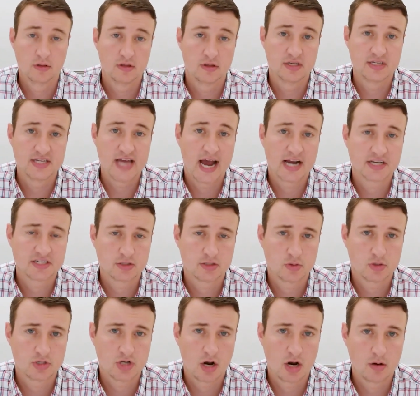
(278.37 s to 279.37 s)
The taxless
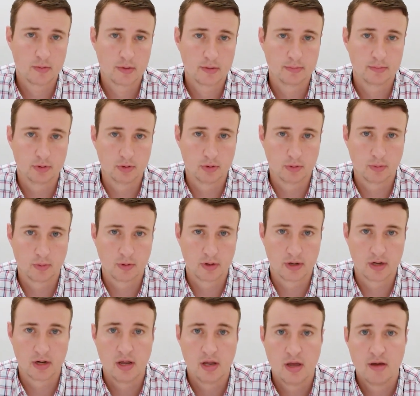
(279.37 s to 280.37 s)
retirement
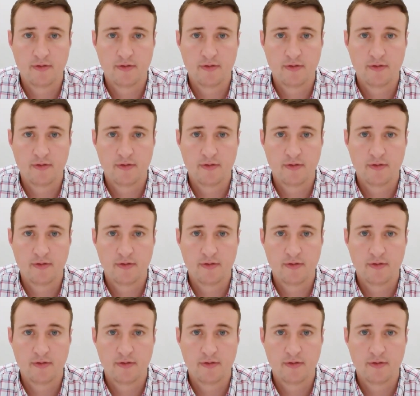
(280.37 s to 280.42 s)
blueprint